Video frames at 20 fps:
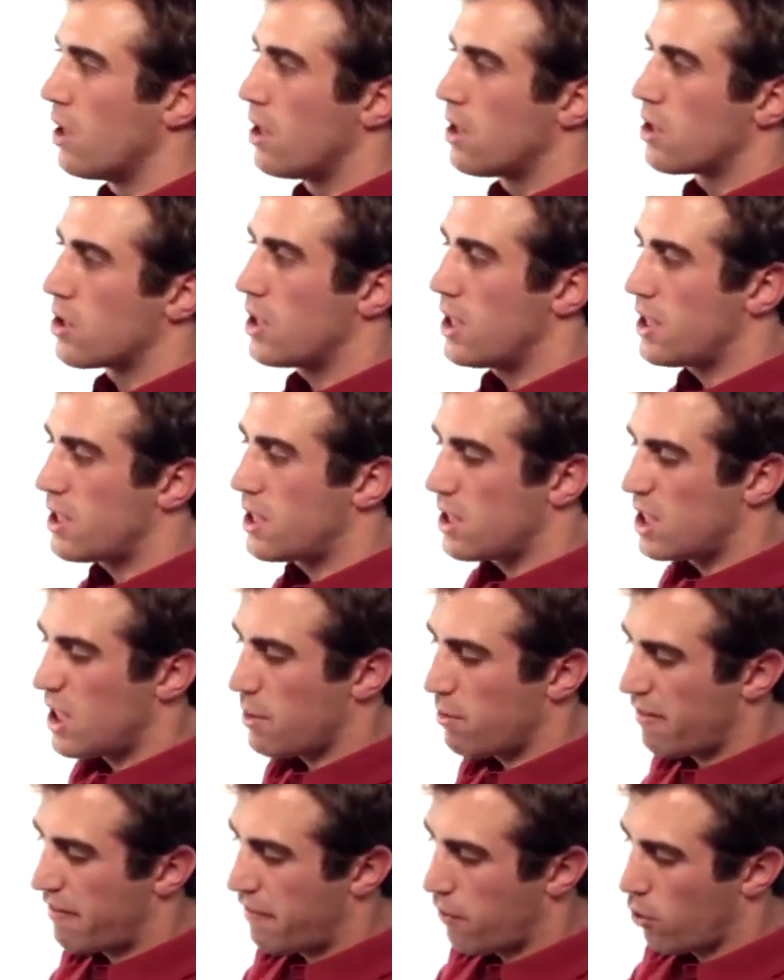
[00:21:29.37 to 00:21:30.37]
So this is
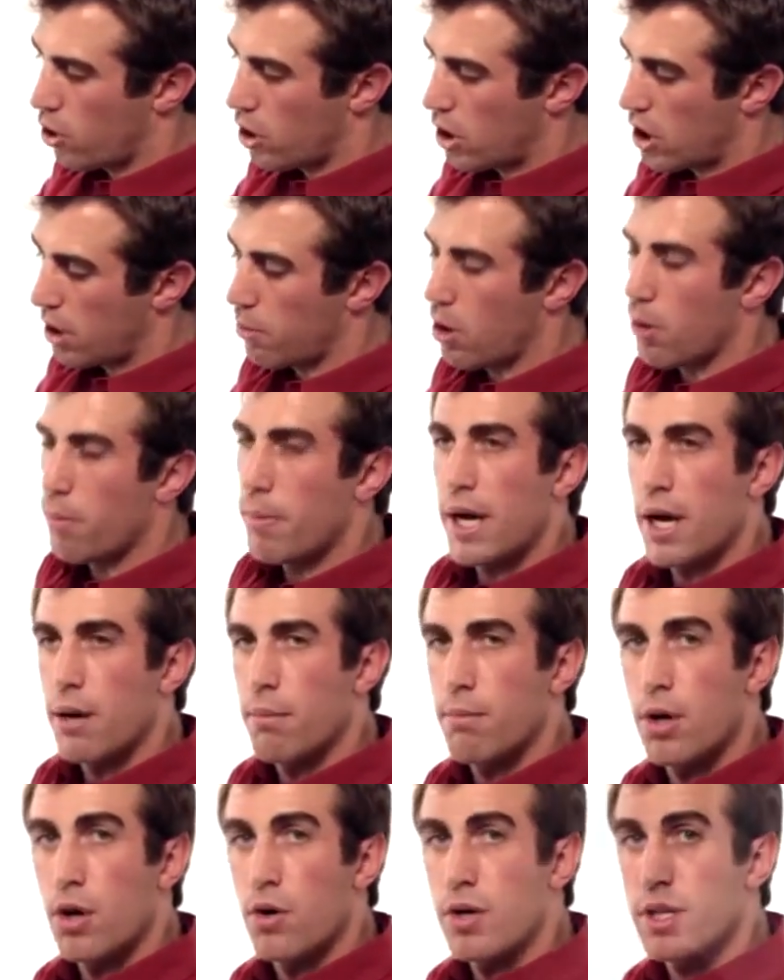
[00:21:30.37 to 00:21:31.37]
number 4, the momentum
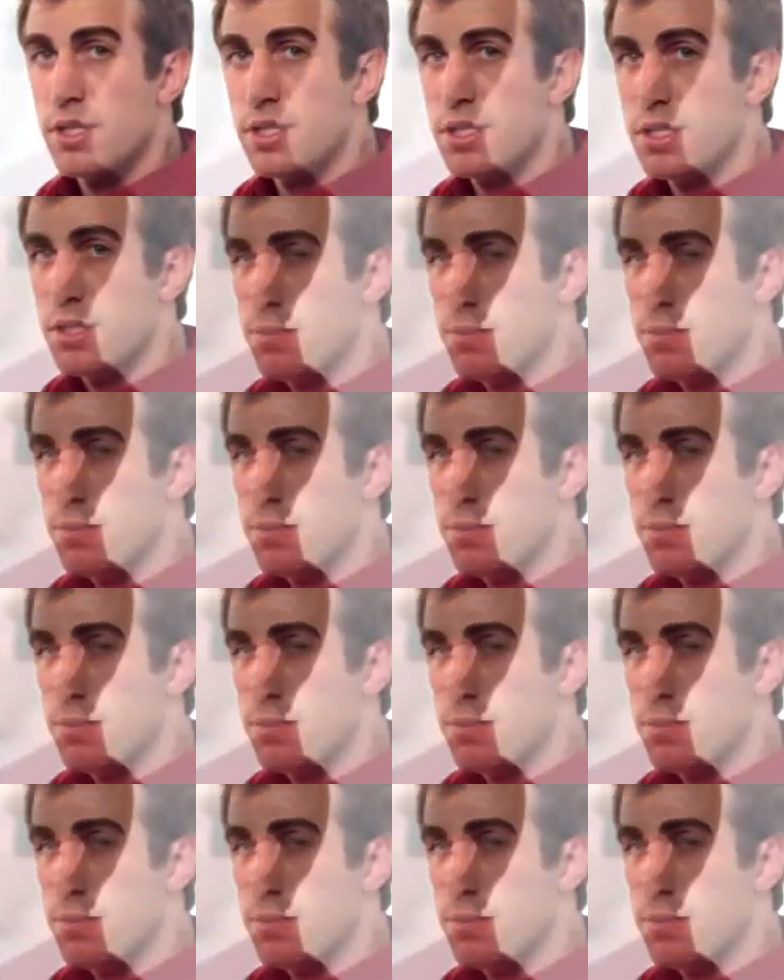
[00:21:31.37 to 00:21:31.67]
bonus.